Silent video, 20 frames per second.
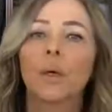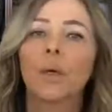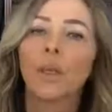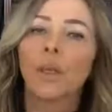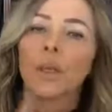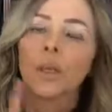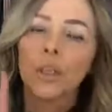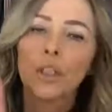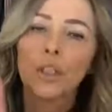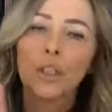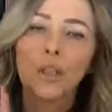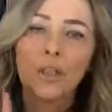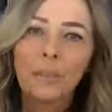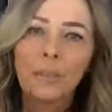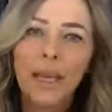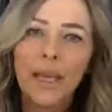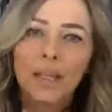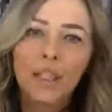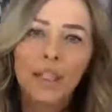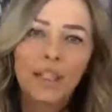You
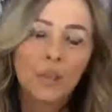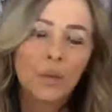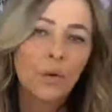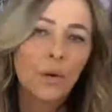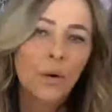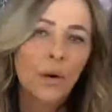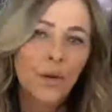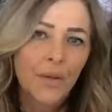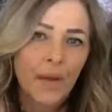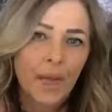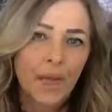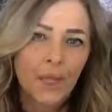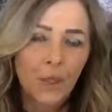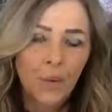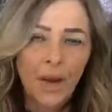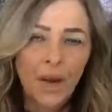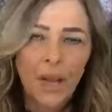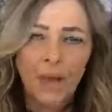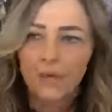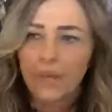make sure that
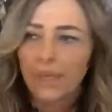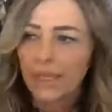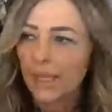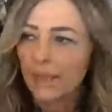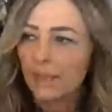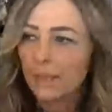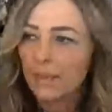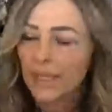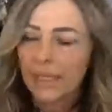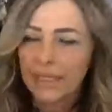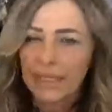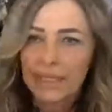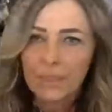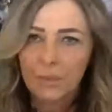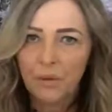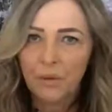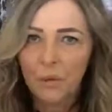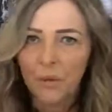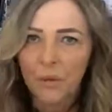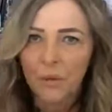you have 10 minutes
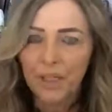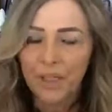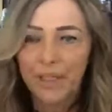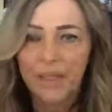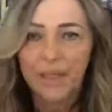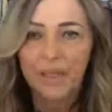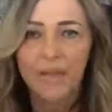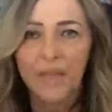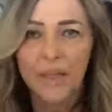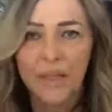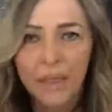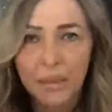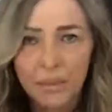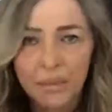before the end of the